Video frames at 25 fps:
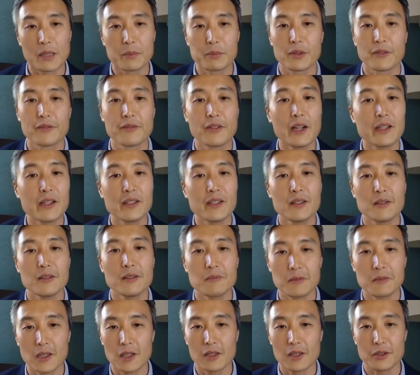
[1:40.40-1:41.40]
by
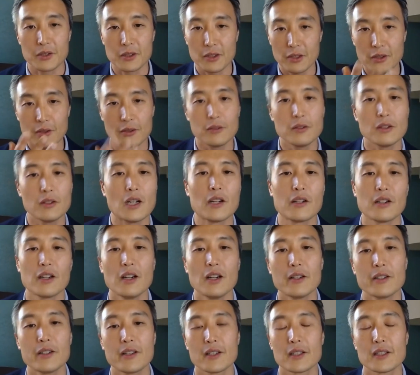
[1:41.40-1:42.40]
providing you,
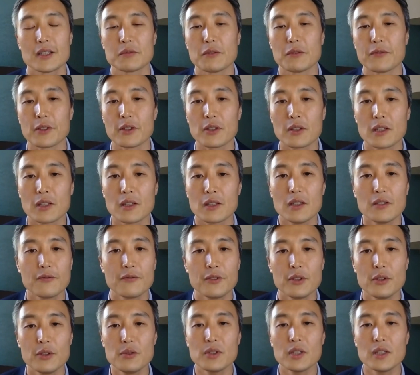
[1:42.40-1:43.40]
our audience, with a
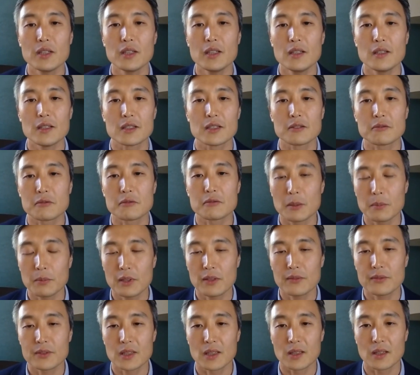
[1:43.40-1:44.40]
few key
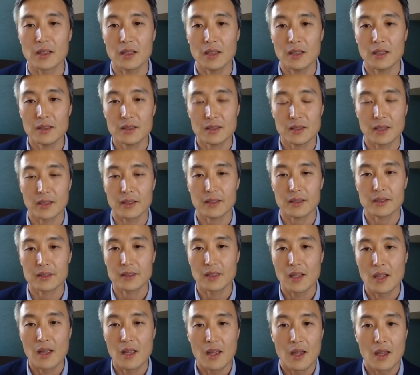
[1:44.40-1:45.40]
descriptive
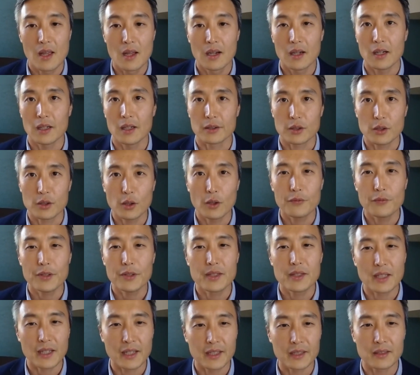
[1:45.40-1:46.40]
statistics on
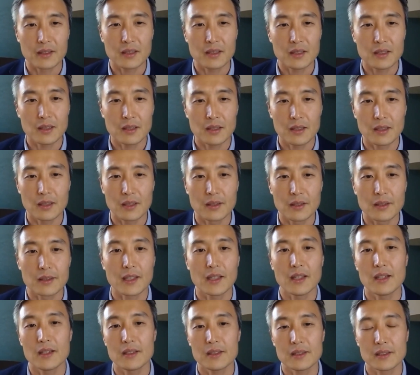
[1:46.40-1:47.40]

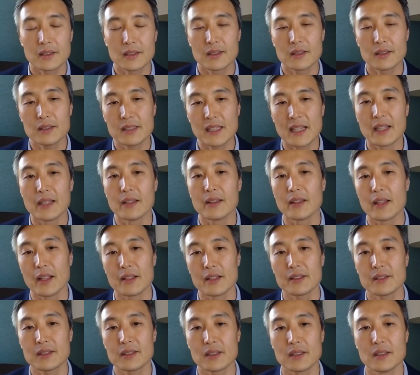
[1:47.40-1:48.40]
COVID-19 cases and
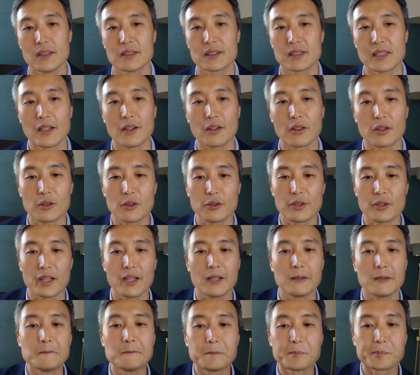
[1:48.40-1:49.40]
deaths in South
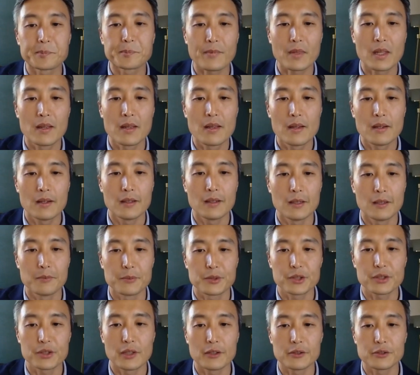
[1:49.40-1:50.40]
Korea.
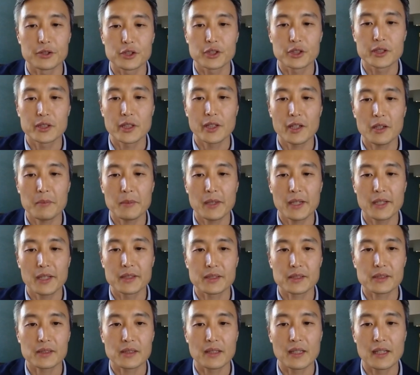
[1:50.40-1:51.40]
So I'll share
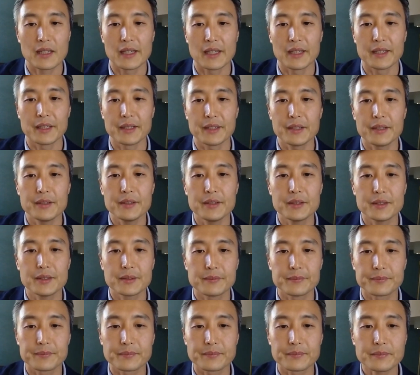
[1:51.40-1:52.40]
my
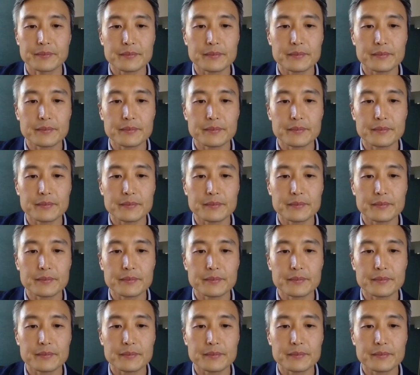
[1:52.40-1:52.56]
slides.